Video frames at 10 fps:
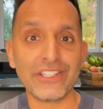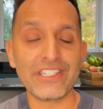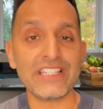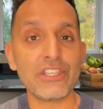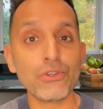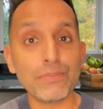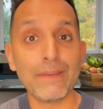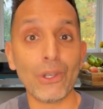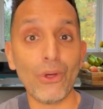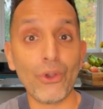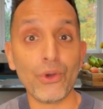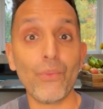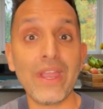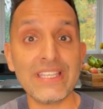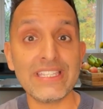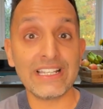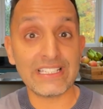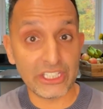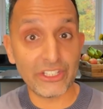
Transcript: London is those people on a waiting list,